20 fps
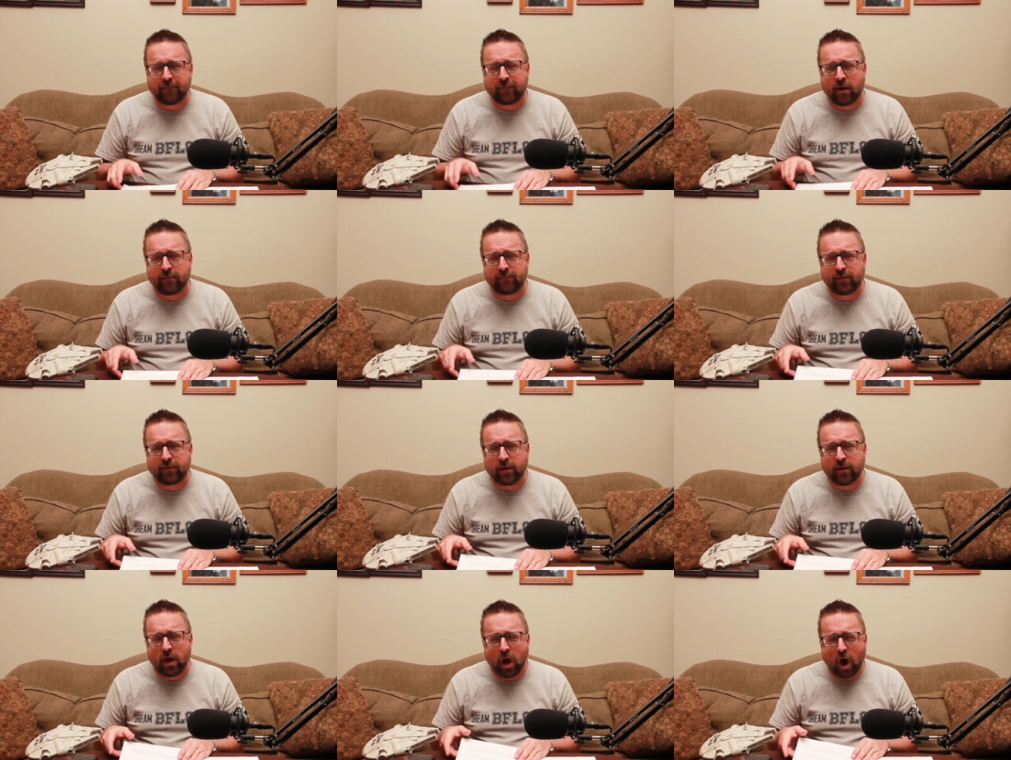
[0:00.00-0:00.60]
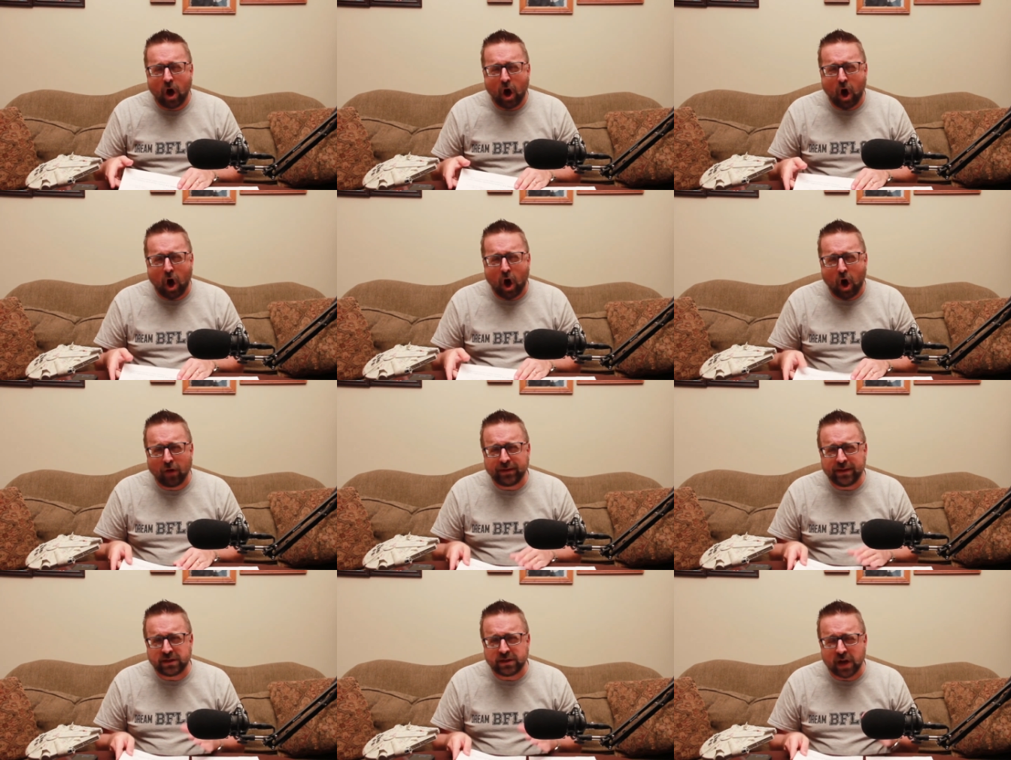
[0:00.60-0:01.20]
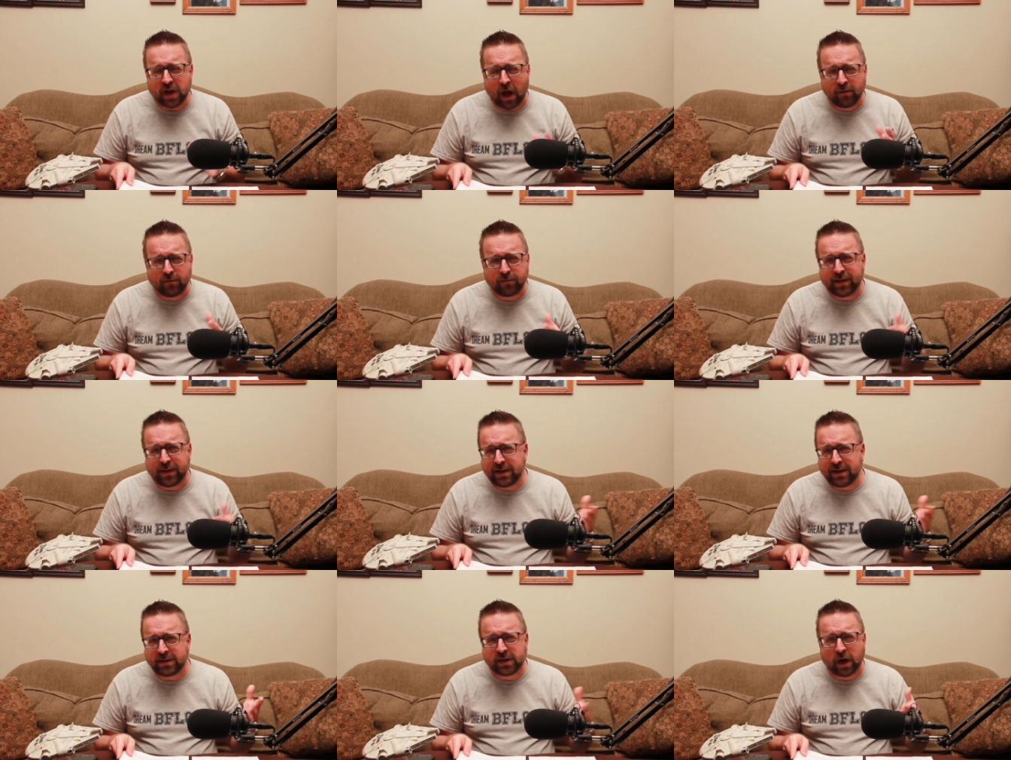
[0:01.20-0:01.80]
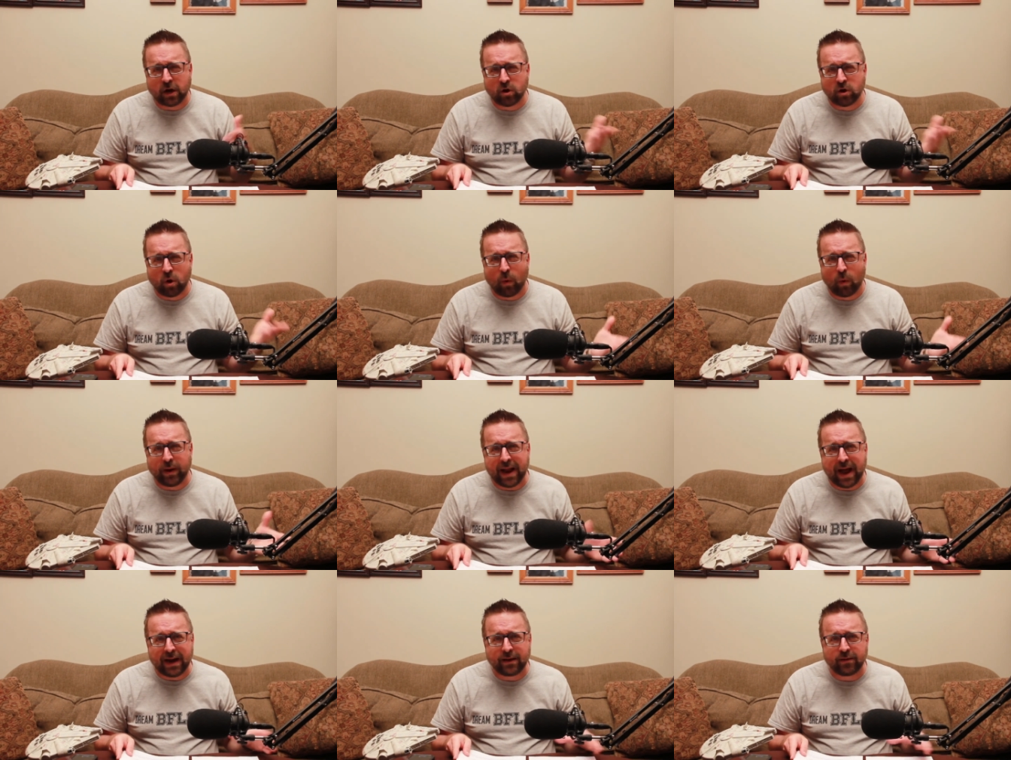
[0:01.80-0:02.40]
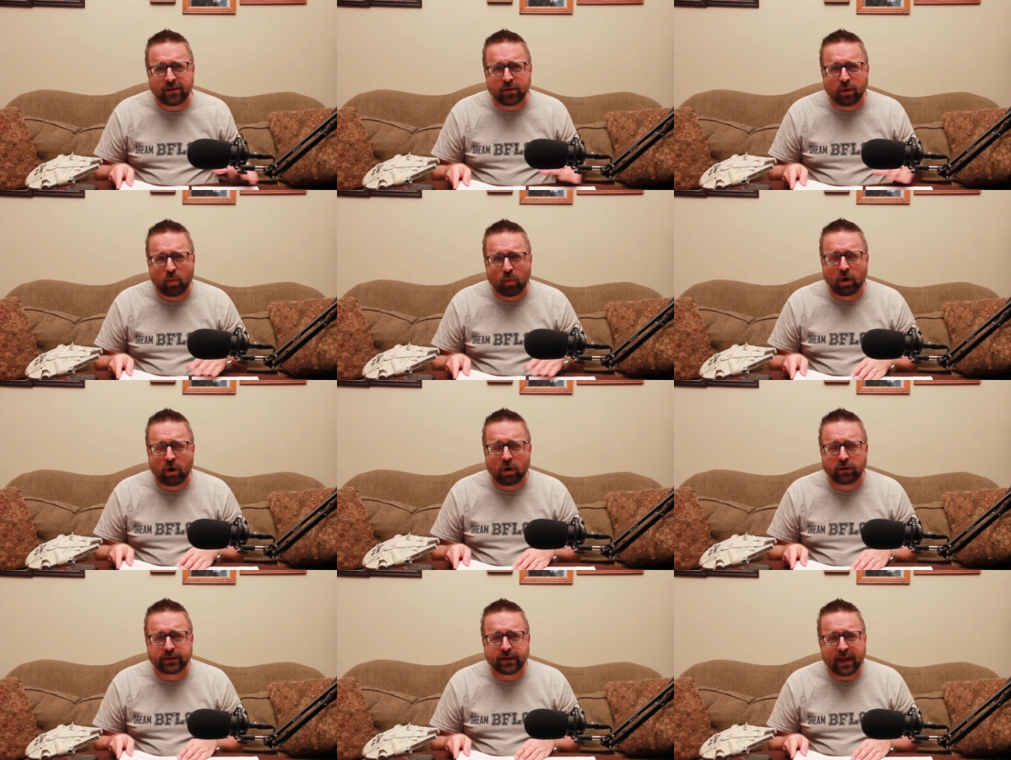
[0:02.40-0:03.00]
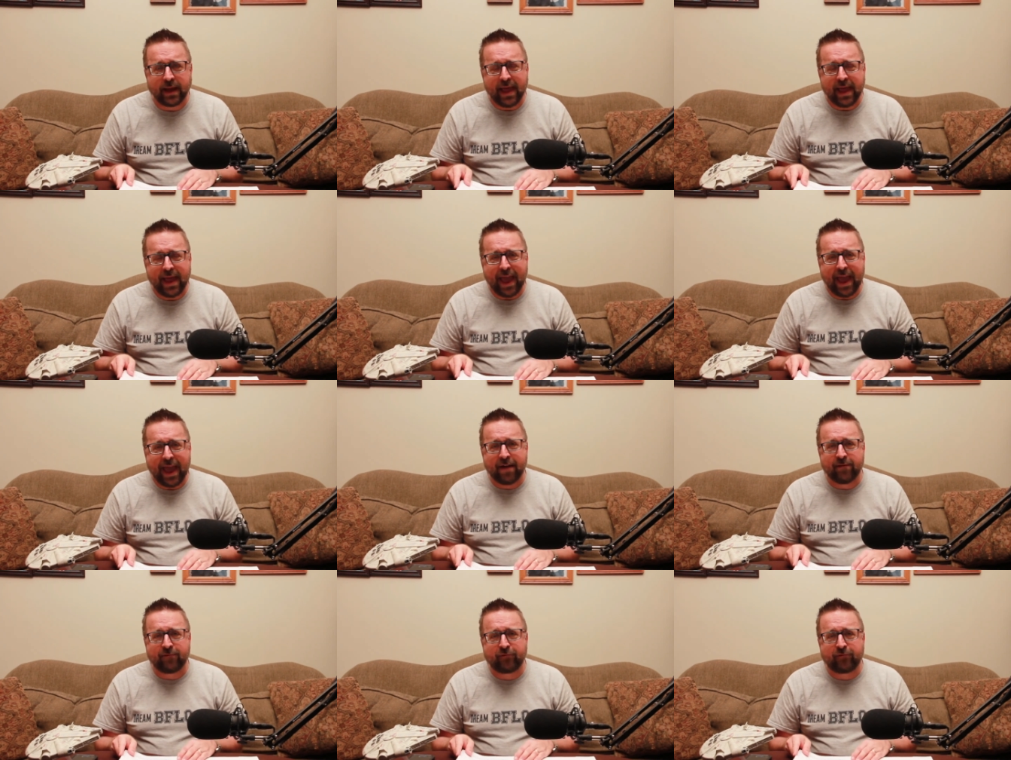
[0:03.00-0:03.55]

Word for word: off of all these other things that are going on in the world